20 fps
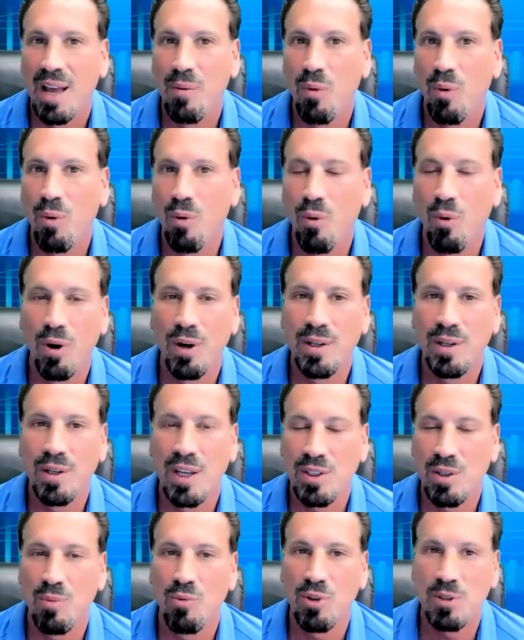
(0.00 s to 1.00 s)
Or does
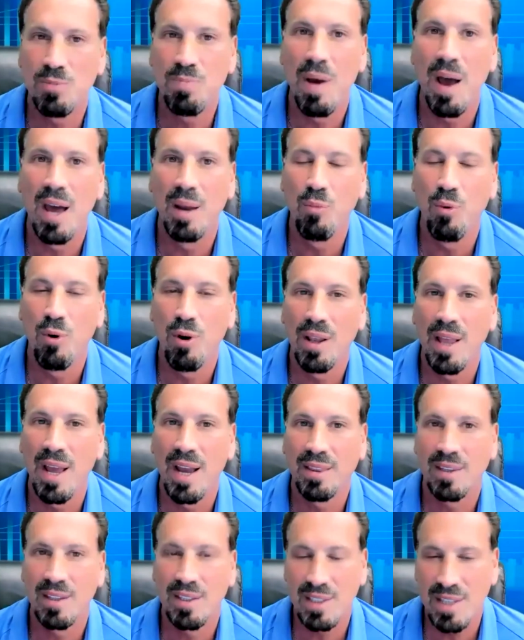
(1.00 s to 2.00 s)
it respond more
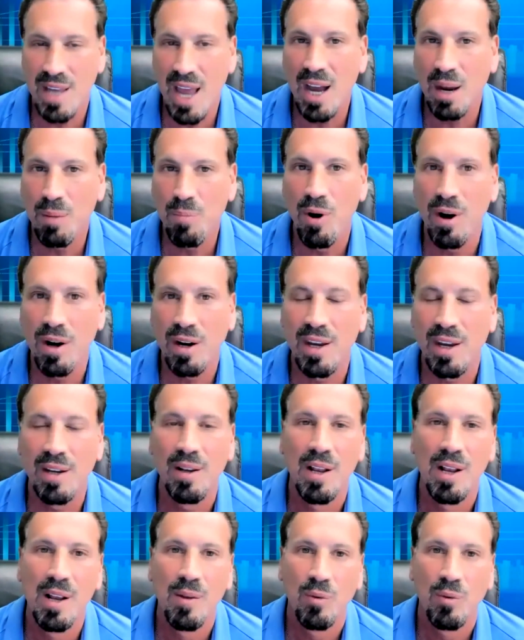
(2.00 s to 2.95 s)
like the stock market,